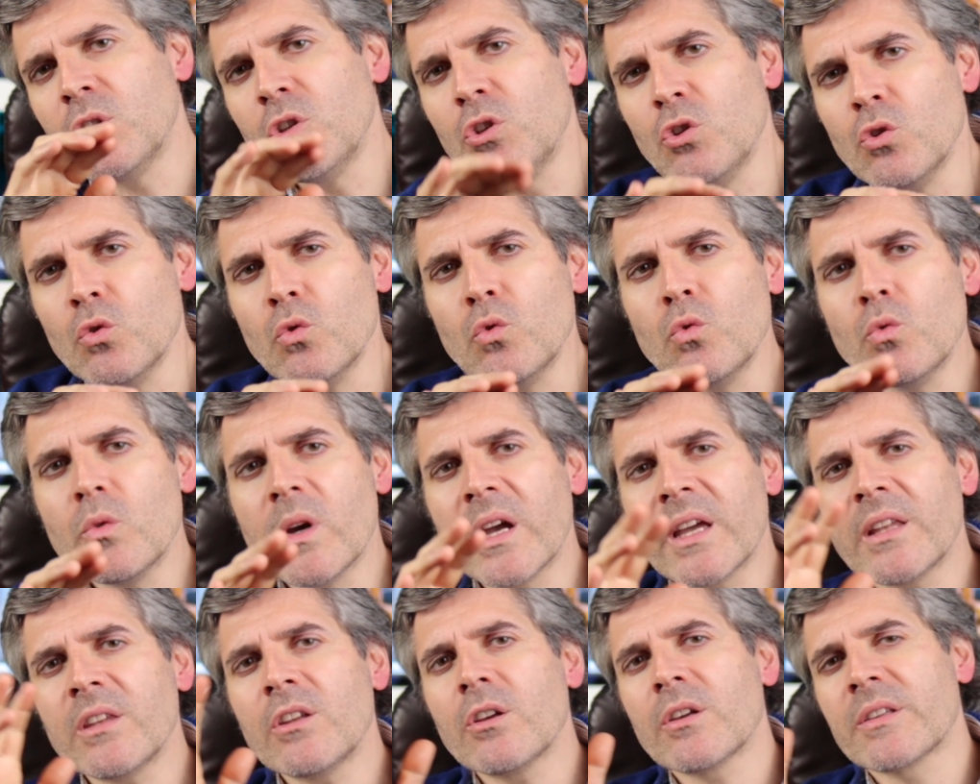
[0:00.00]
you
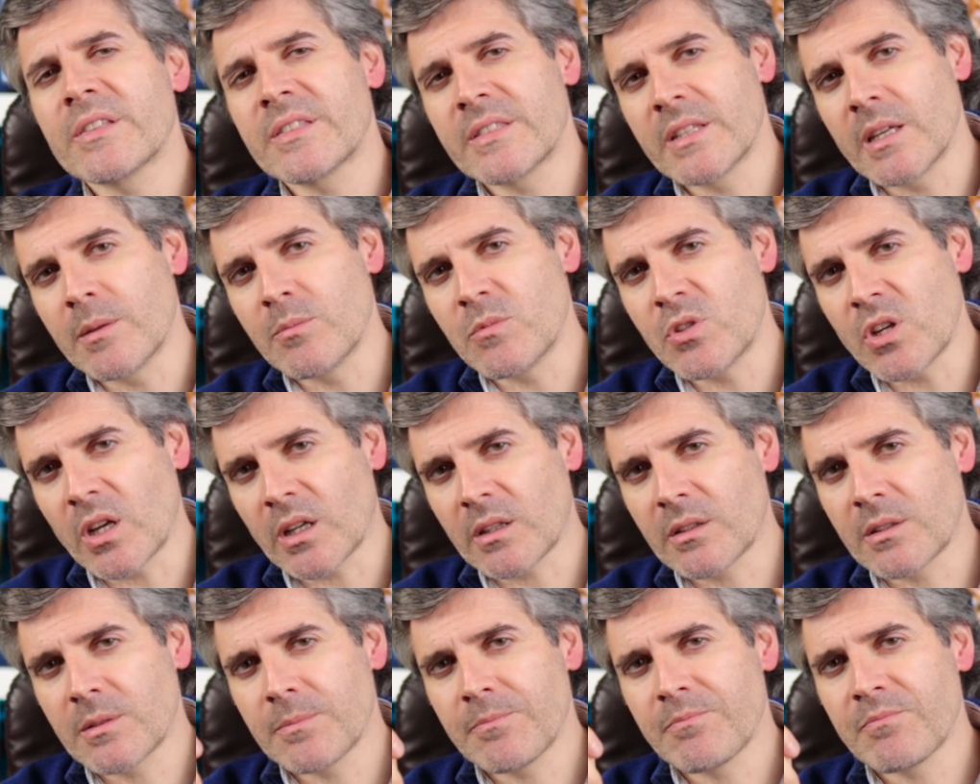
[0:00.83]
and your
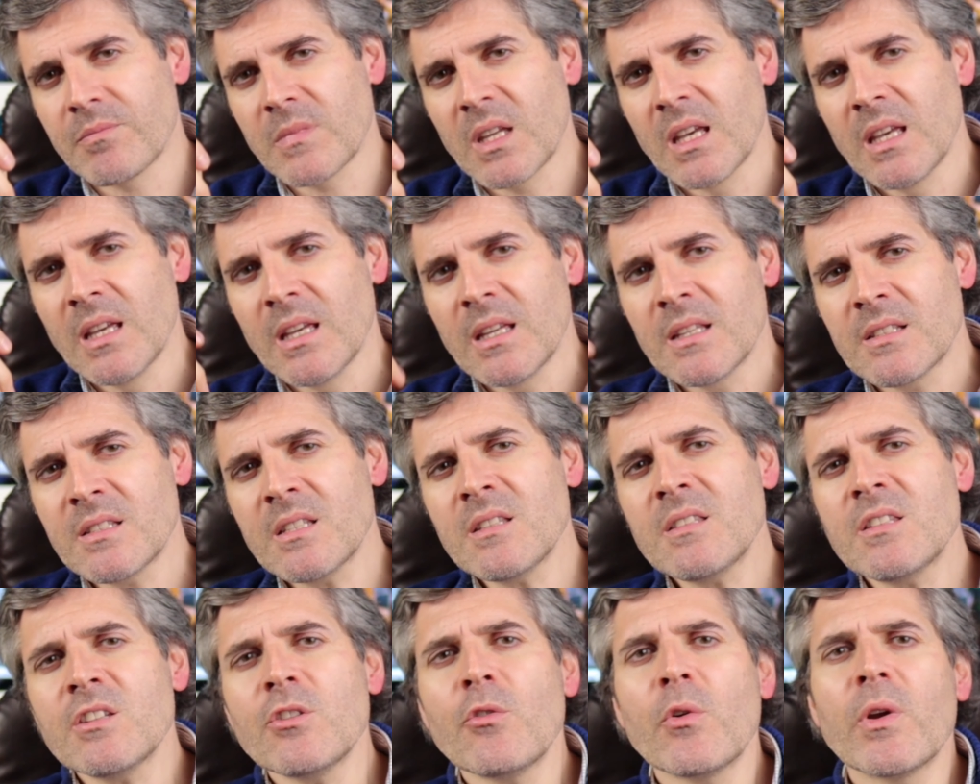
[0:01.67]
subject.
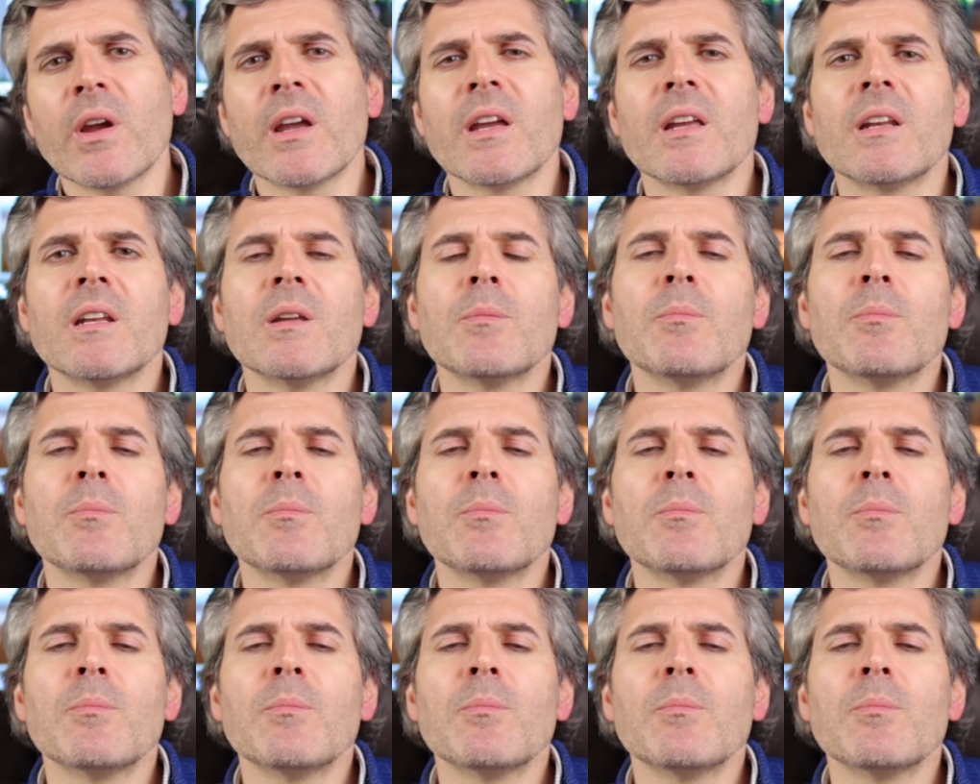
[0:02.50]
Since you're in a